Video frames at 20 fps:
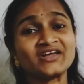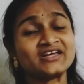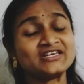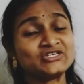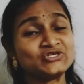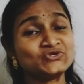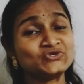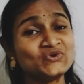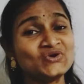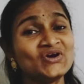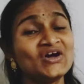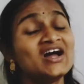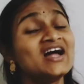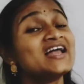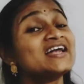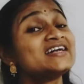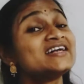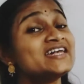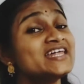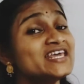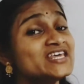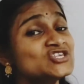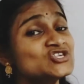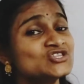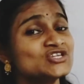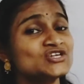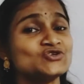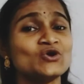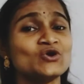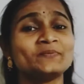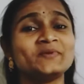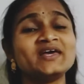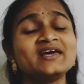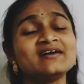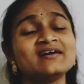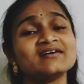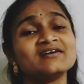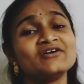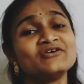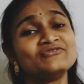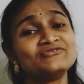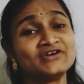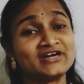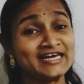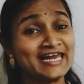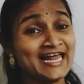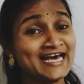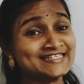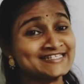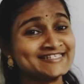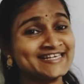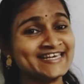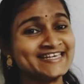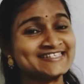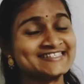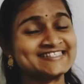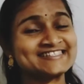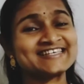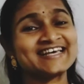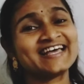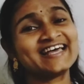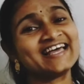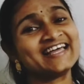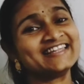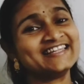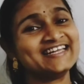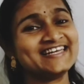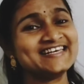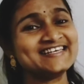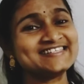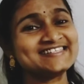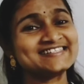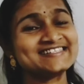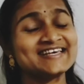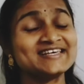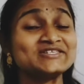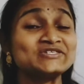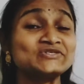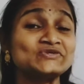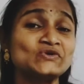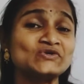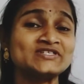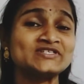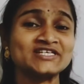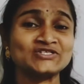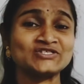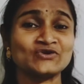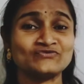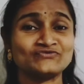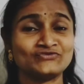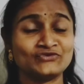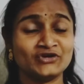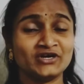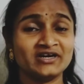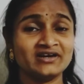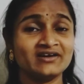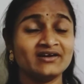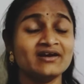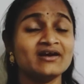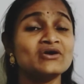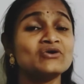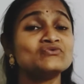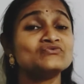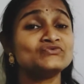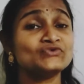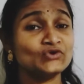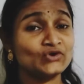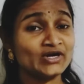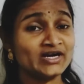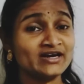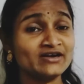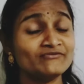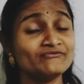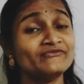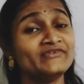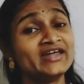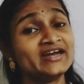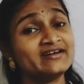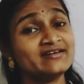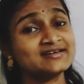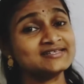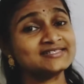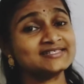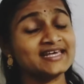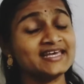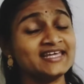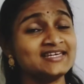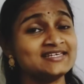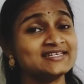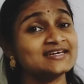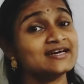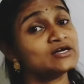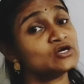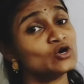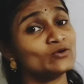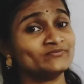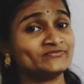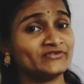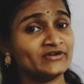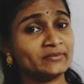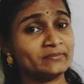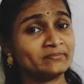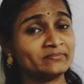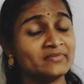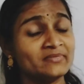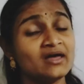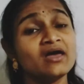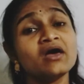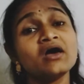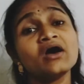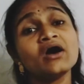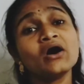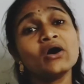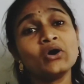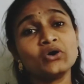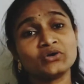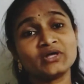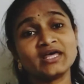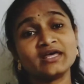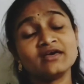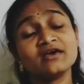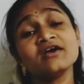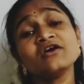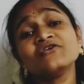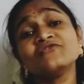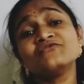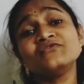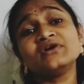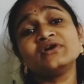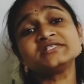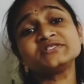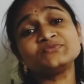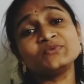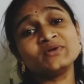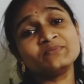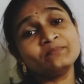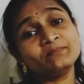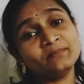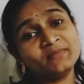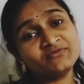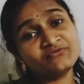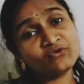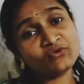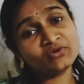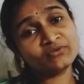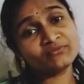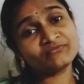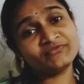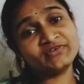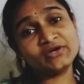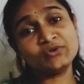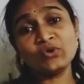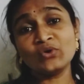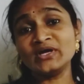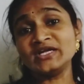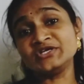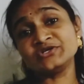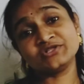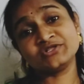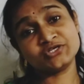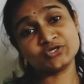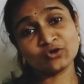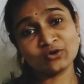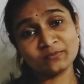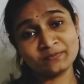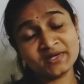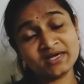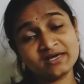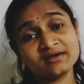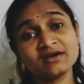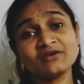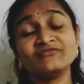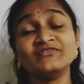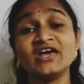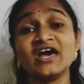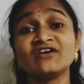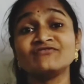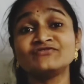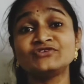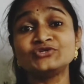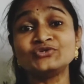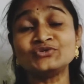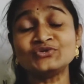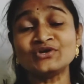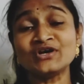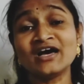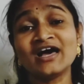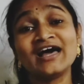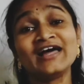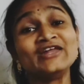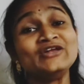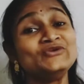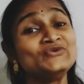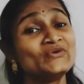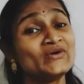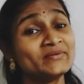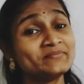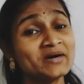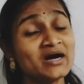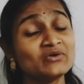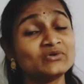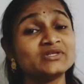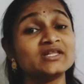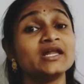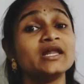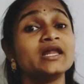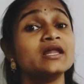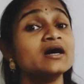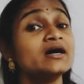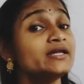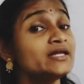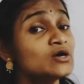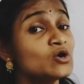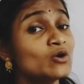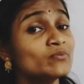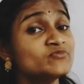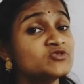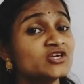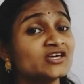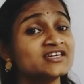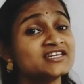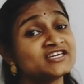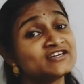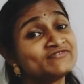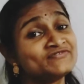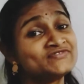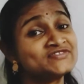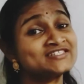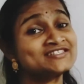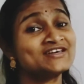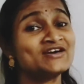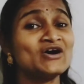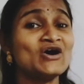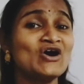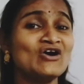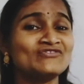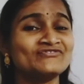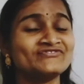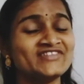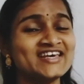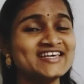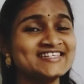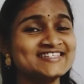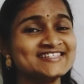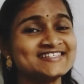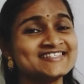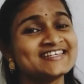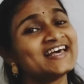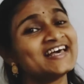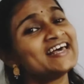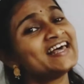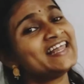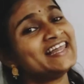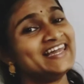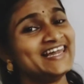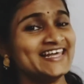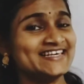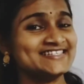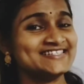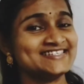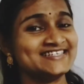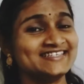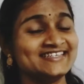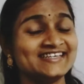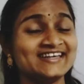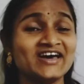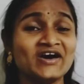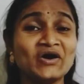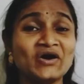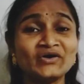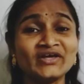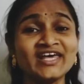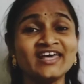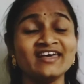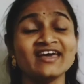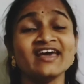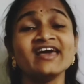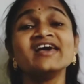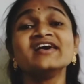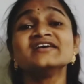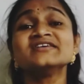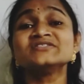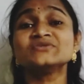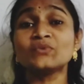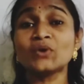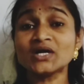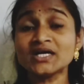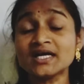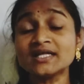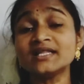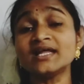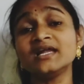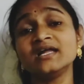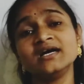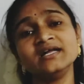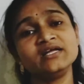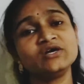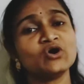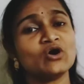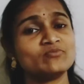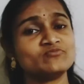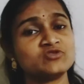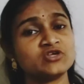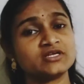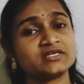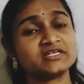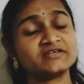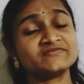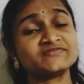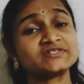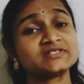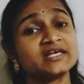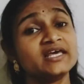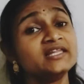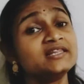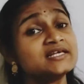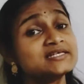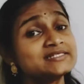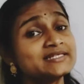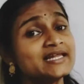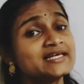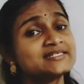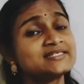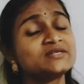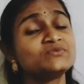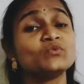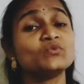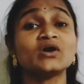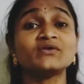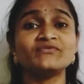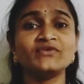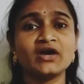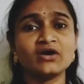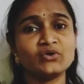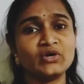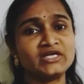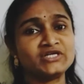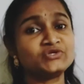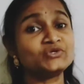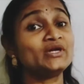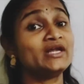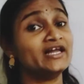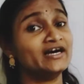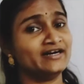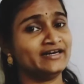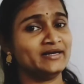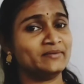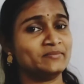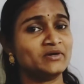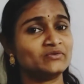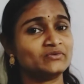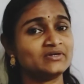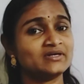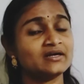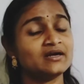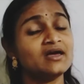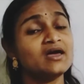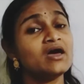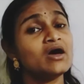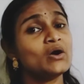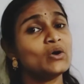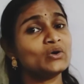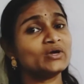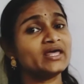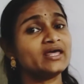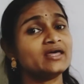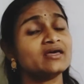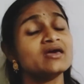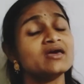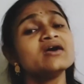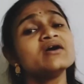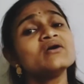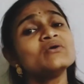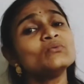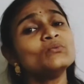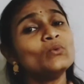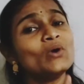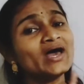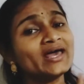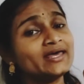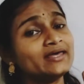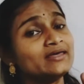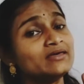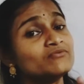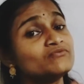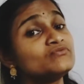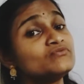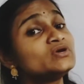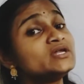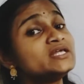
to teach the topic for class 6, that is sources of food. Food, where does it come from? Okay, first before we go into the topic, we have to know about the learning objectives of this lesson. Okay, so what are the learning objectives? In this lesson, what we are going to learn about? Okay, why food